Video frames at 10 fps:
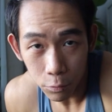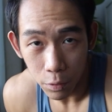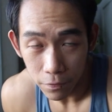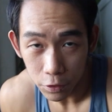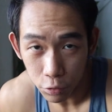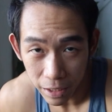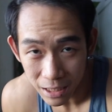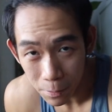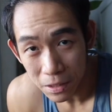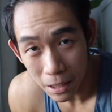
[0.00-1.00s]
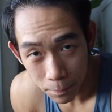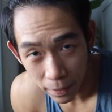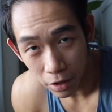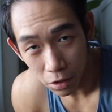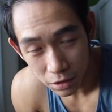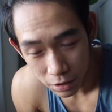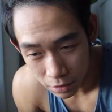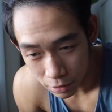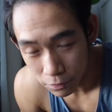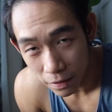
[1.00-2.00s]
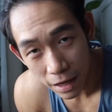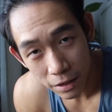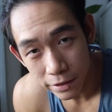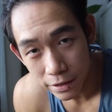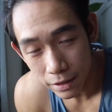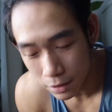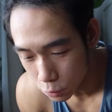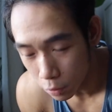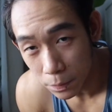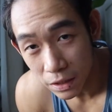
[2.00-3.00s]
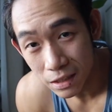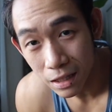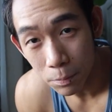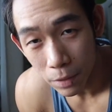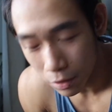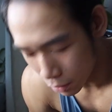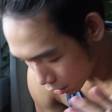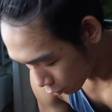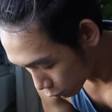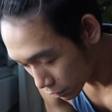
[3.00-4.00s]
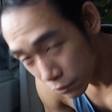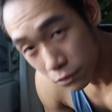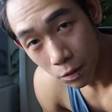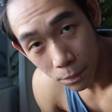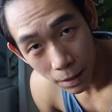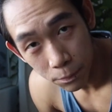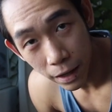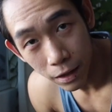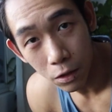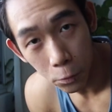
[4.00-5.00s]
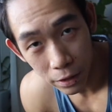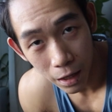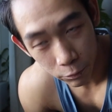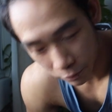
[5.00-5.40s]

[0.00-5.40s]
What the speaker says: we have a tricep kickback alternative, and it's just swapping the dumbbell with your backpack loaded up